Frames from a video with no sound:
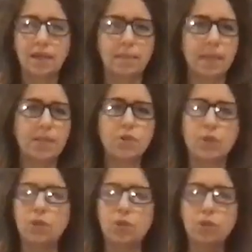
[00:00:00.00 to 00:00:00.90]

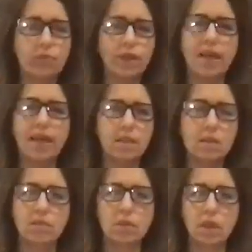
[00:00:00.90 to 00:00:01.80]
entering a new
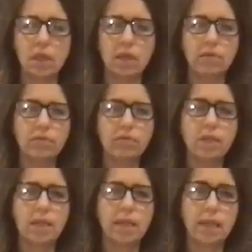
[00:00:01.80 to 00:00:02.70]
phase of your life,
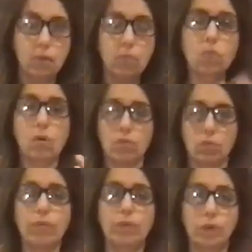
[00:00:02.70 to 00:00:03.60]
and what
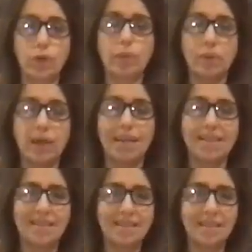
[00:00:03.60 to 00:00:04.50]

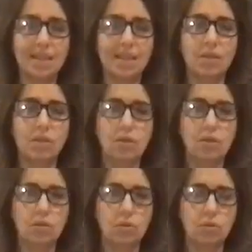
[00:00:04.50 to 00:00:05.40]
reverberates in
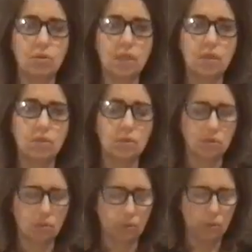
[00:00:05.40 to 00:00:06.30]
your
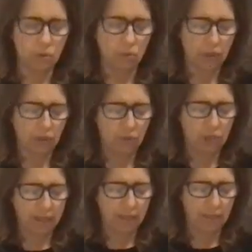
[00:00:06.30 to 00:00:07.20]
internal world when you
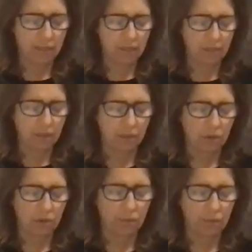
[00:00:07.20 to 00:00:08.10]
take up something new.